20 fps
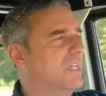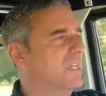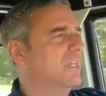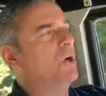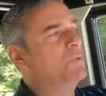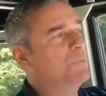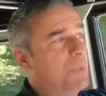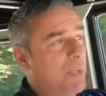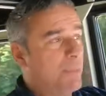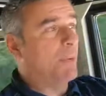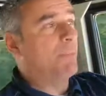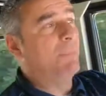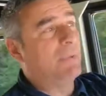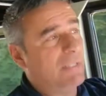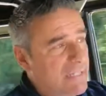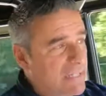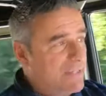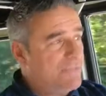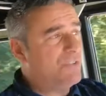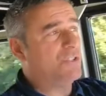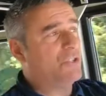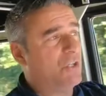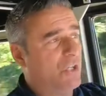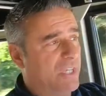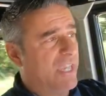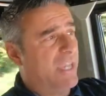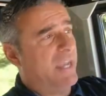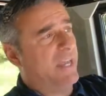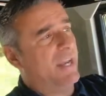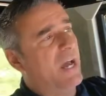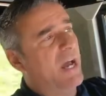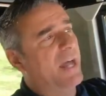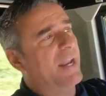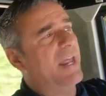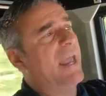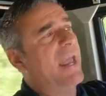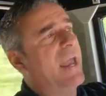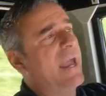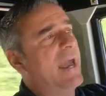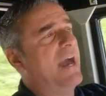Most people believe that you cannot
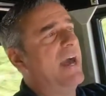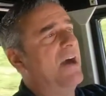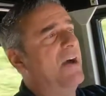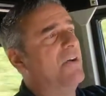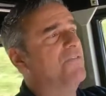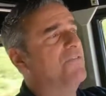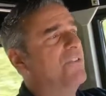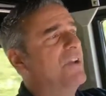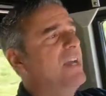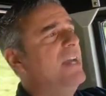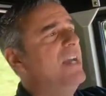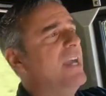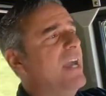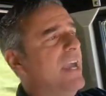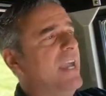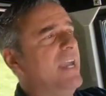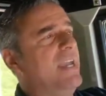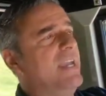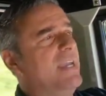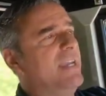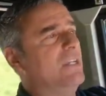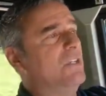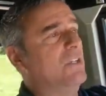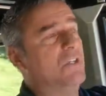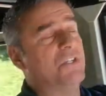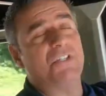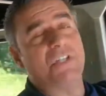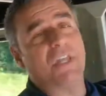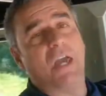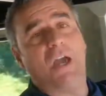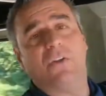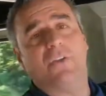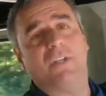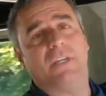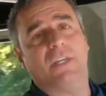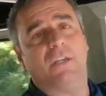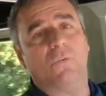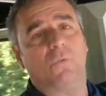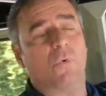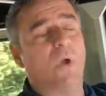have a good
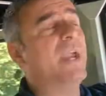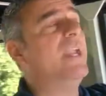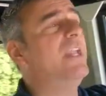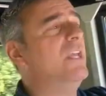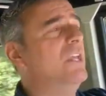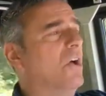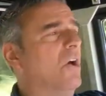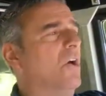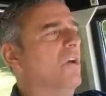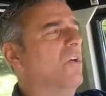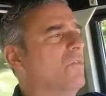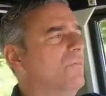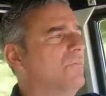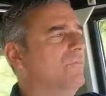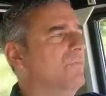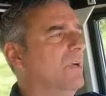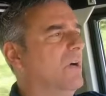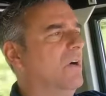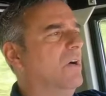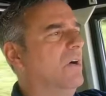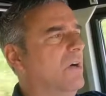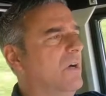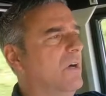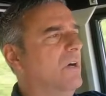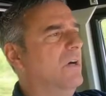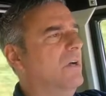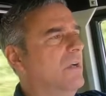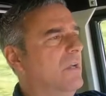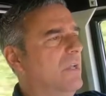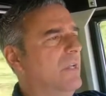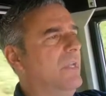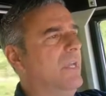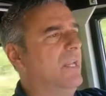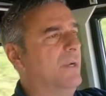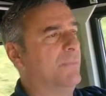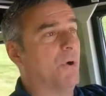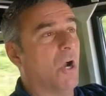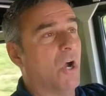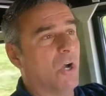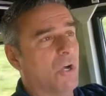sounding radio in a
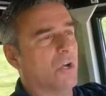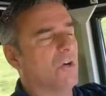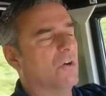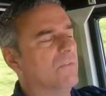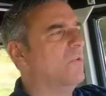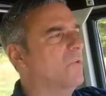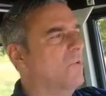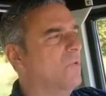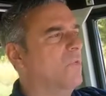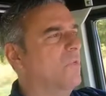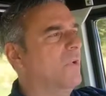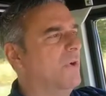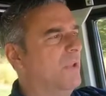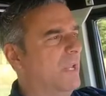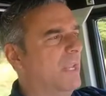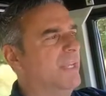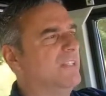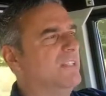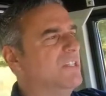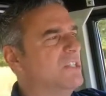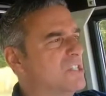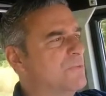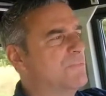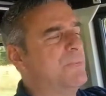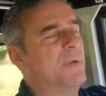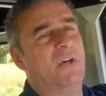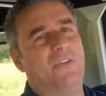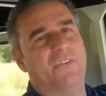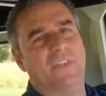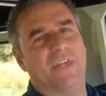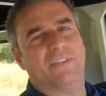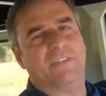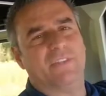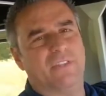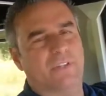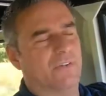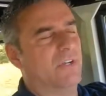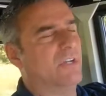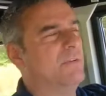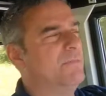Bronco. We'd like to dispel that
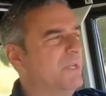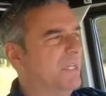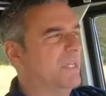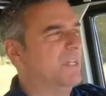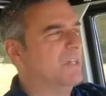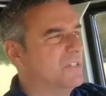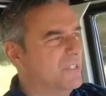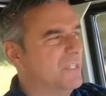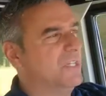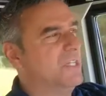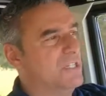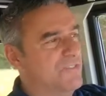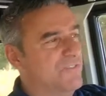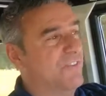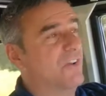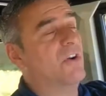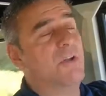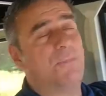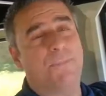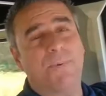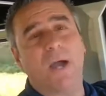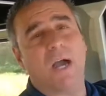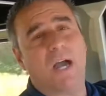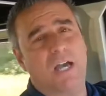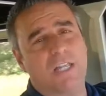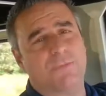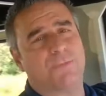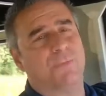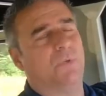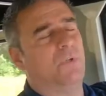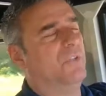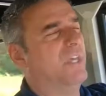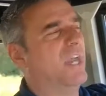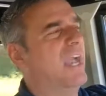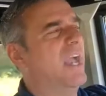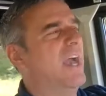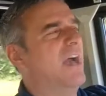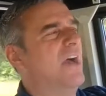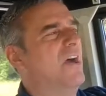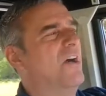theory because it is very possible to
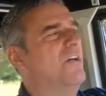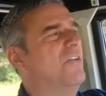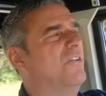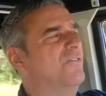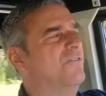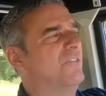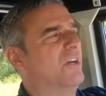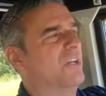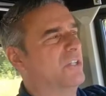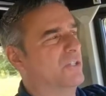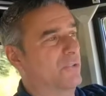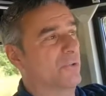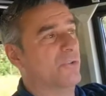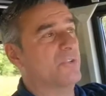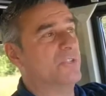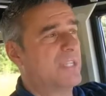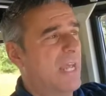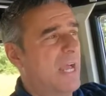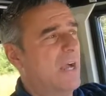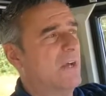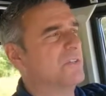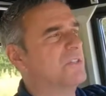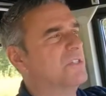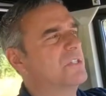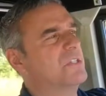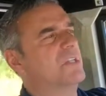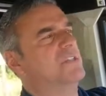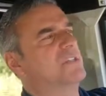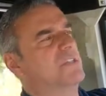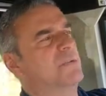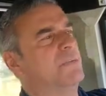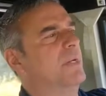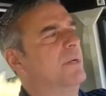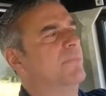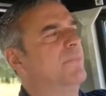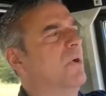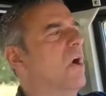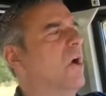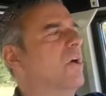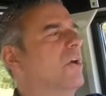have a true sound system in a
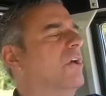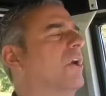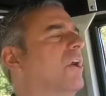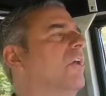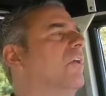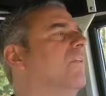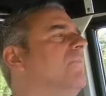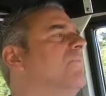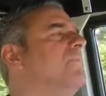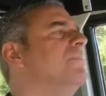Bronco.